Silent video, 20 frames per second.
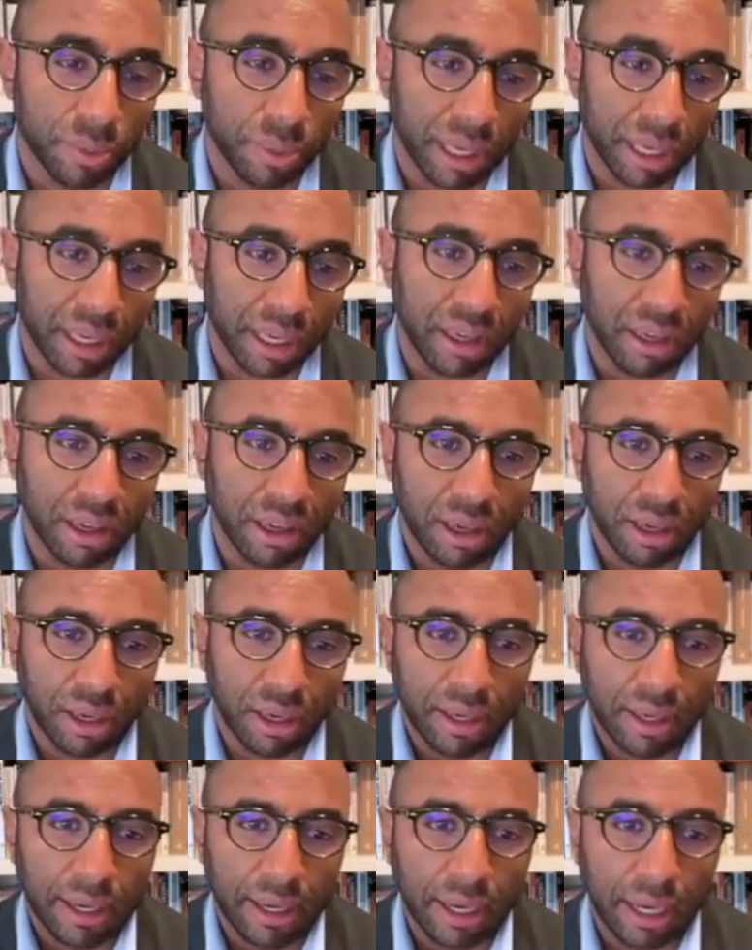be
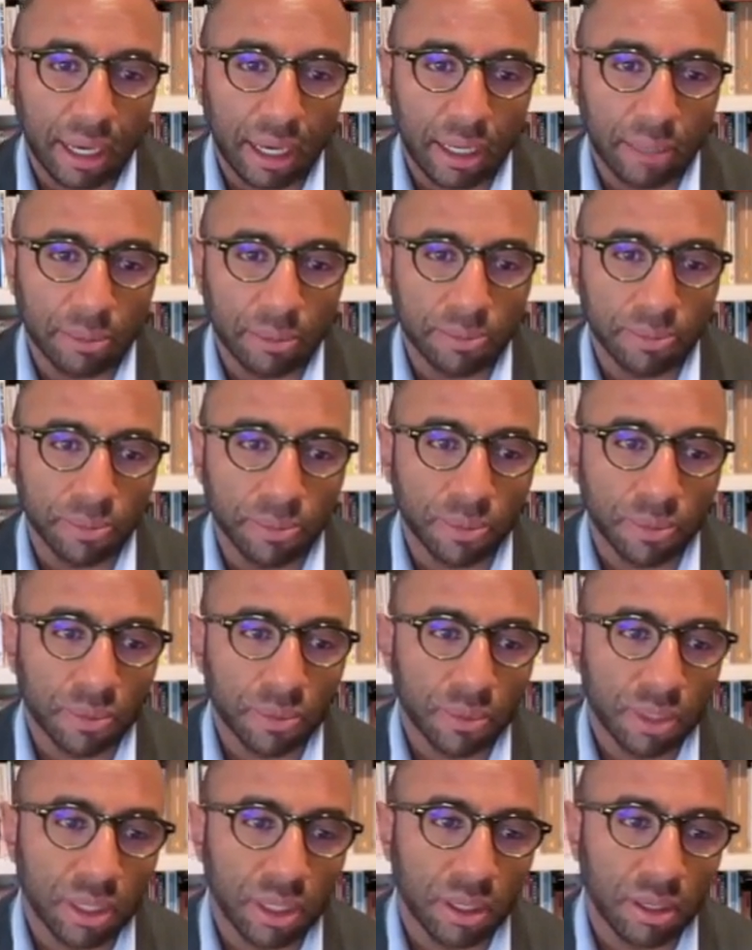
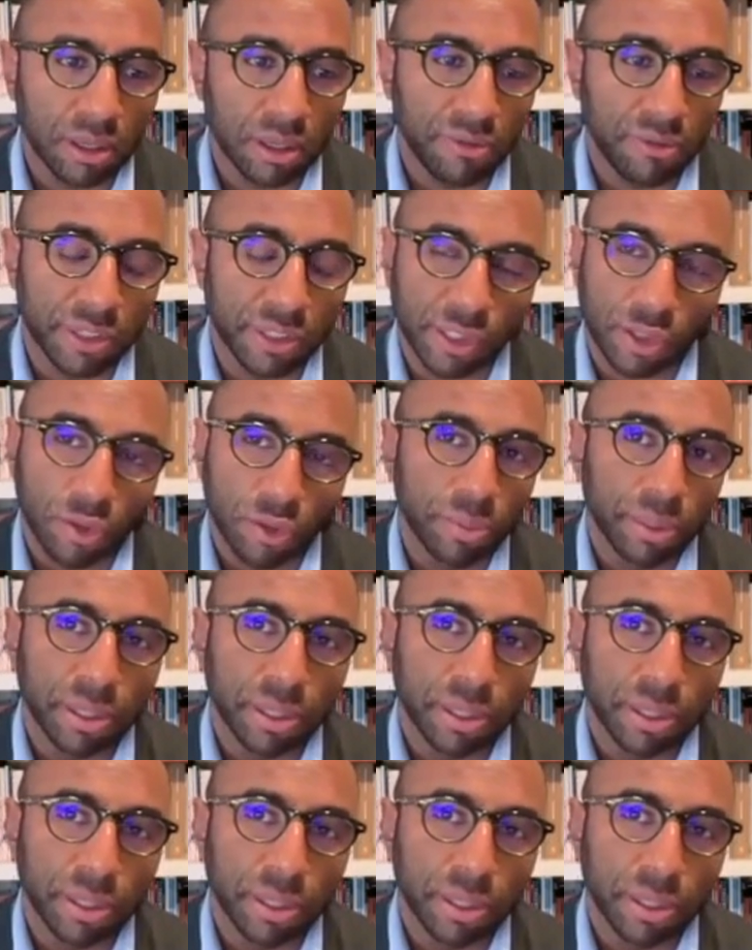a physical